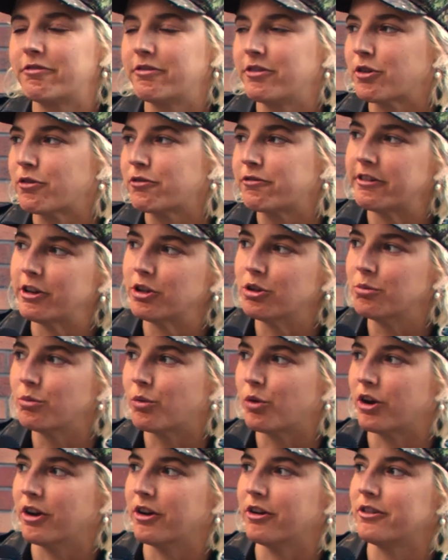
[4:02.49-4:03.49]
the film
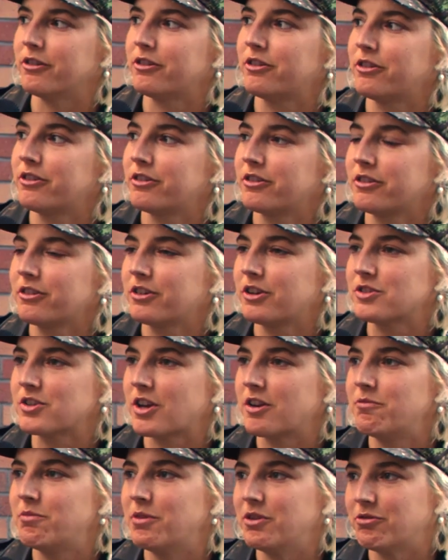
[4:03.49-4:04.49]
world, because
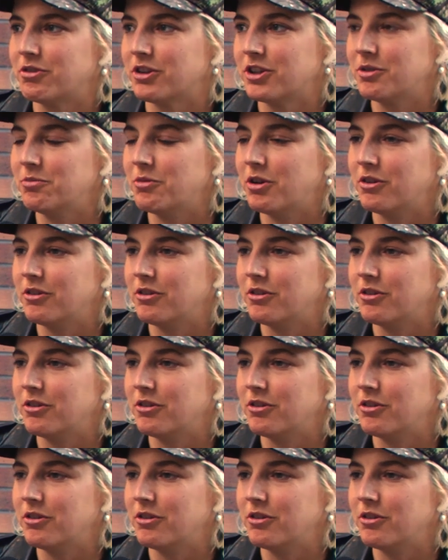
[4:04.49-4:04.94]
I've been really